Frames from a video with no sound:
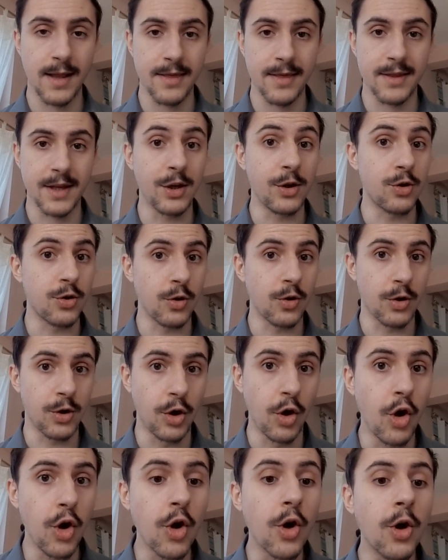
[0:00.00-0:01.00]
then you should
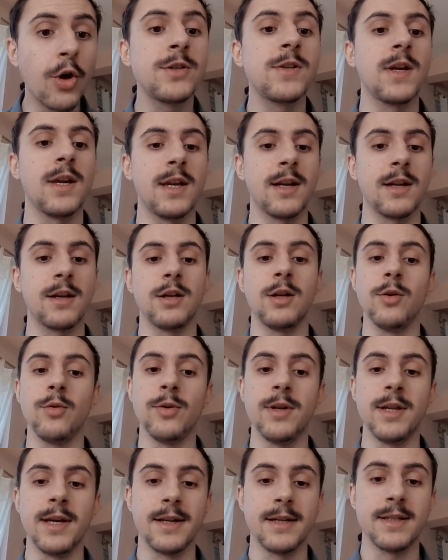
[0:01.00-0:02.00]
not
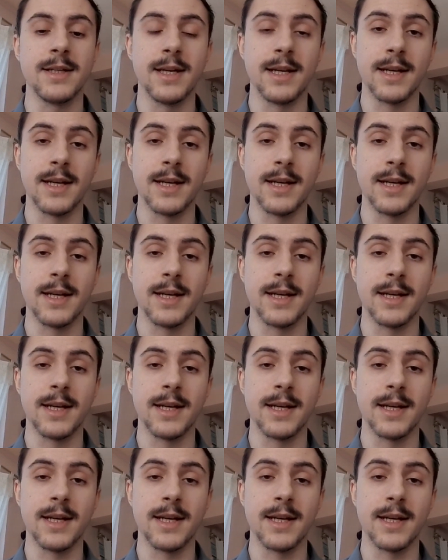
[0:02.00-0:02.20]
include it